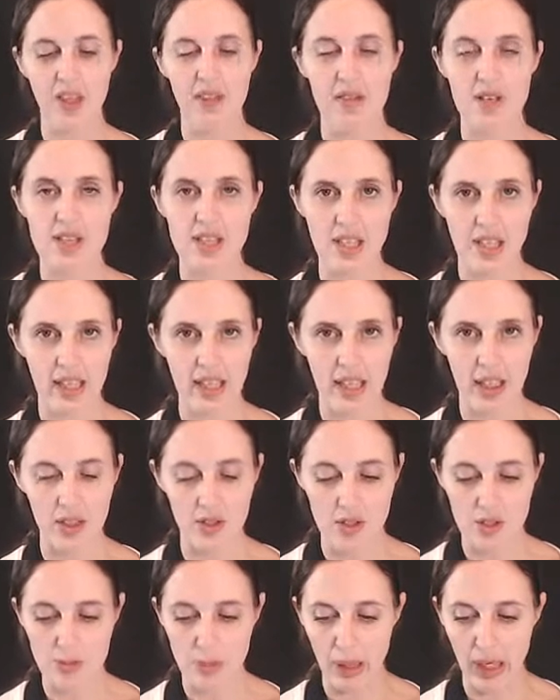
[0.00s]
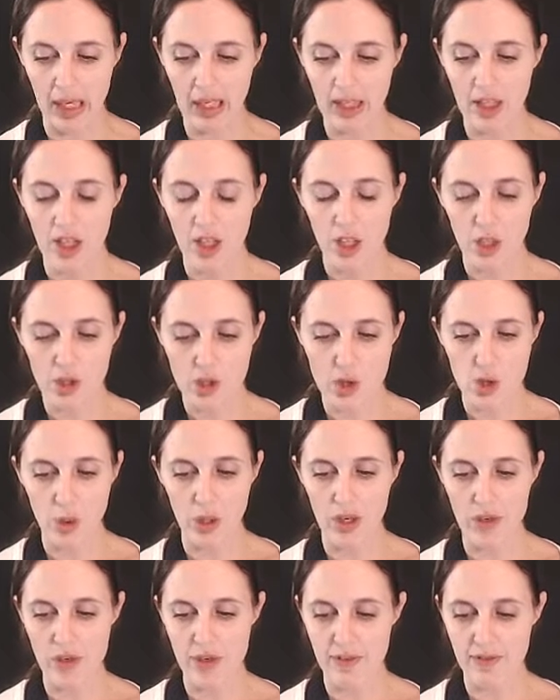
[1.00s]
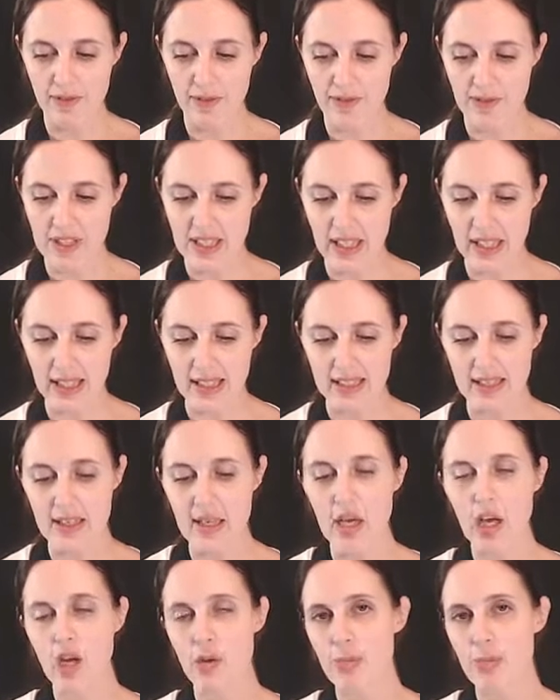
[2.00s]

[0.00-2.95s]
this account by 259.